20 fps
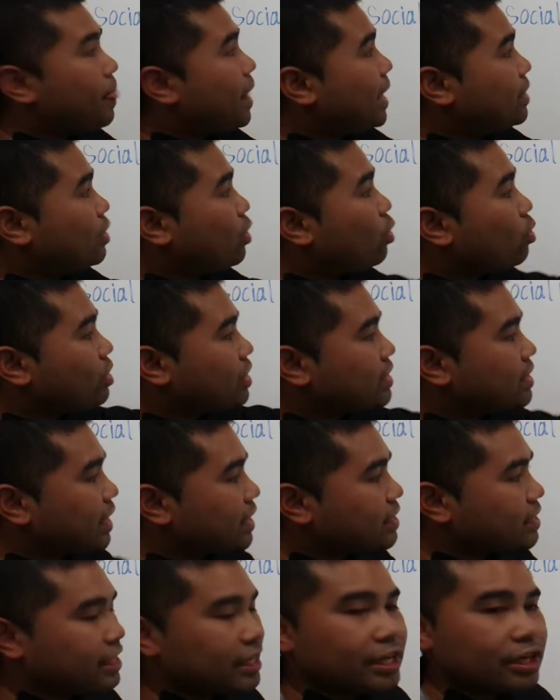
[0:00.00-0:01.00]
And the whole
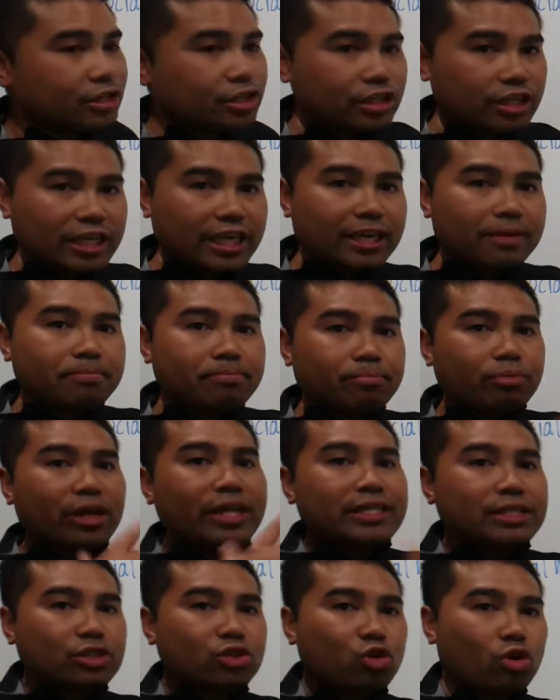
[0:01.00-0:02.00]
intention here is to keep
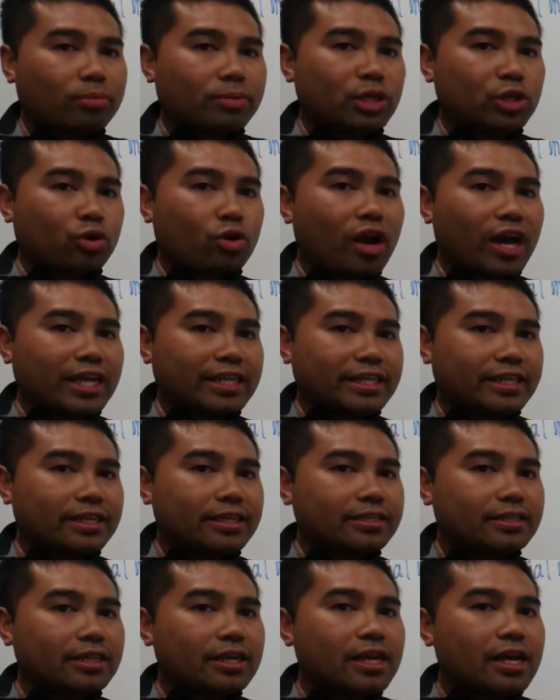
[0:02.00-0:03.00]
brainstorming your
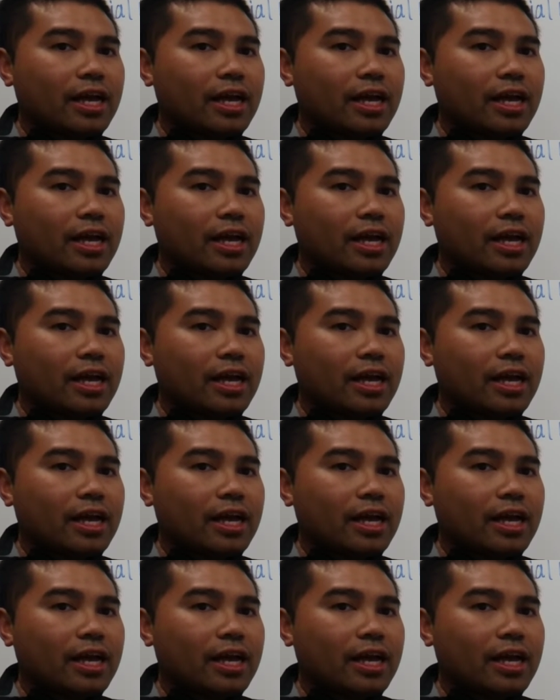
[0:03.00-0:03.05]
ideas